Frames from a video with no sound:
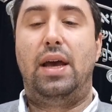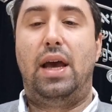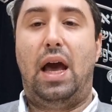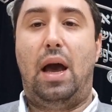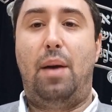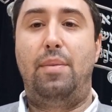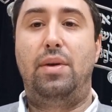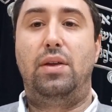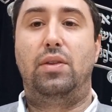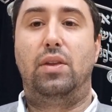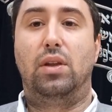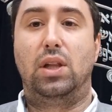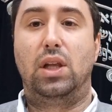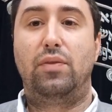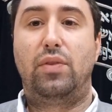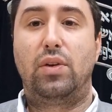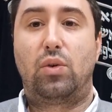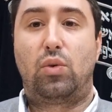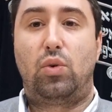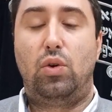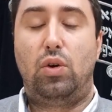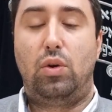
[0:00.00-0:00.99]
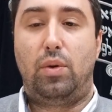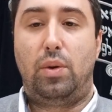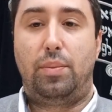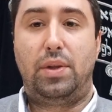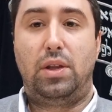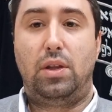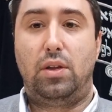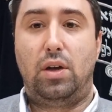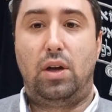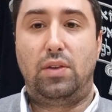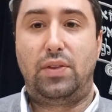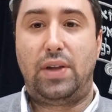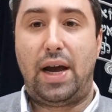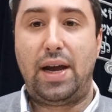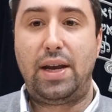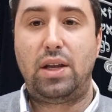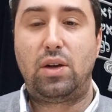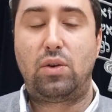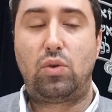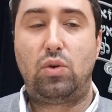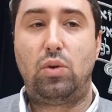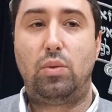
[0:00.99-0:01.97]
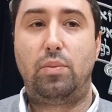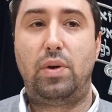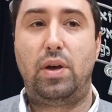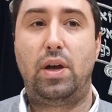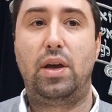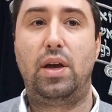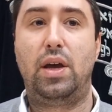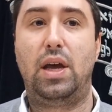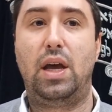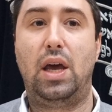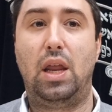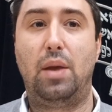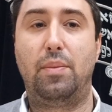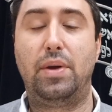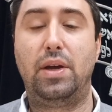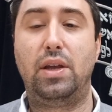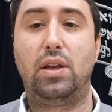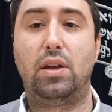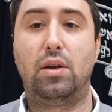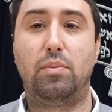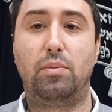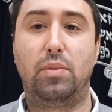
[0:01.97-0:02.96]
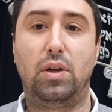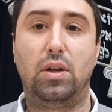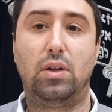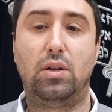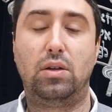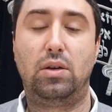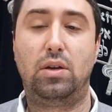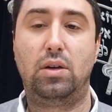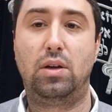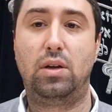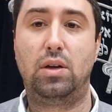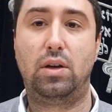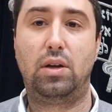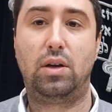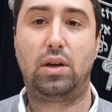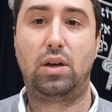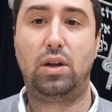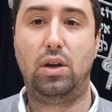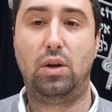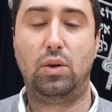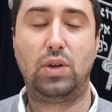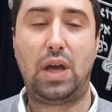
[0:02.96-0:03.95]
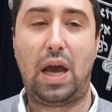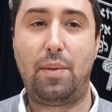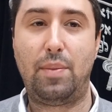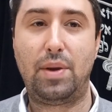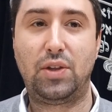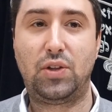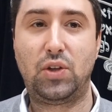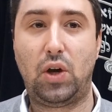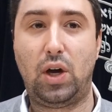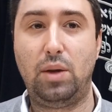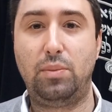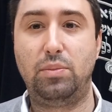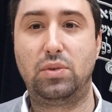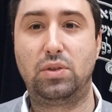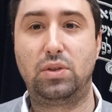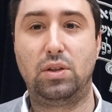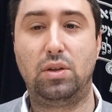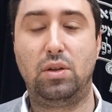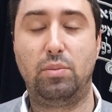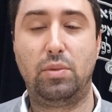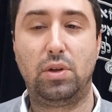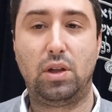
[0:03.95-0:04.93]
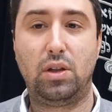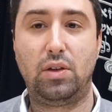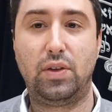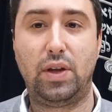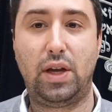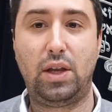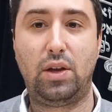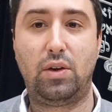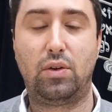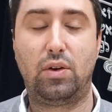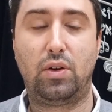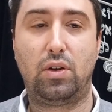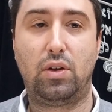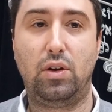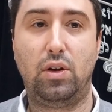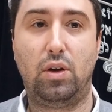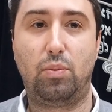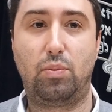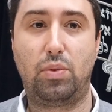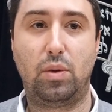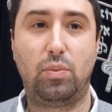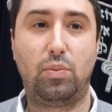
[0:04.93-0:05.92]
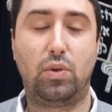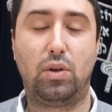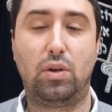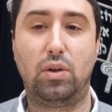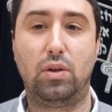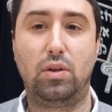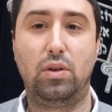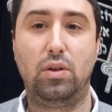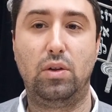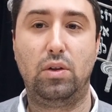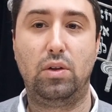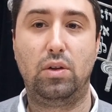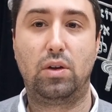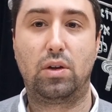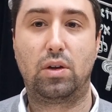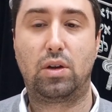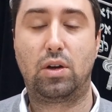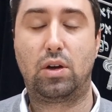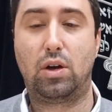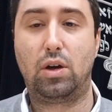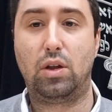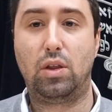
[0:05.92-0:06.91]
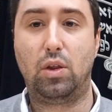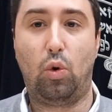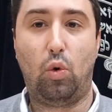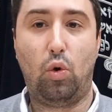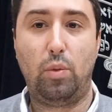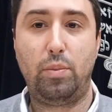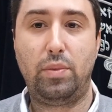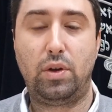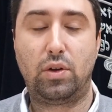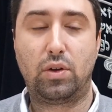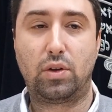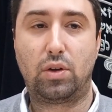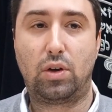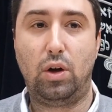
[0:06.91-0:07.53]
I'm in the living room, I'm in the dining room, and I'm eating a meal. How many times in the middle of the dining room, the woman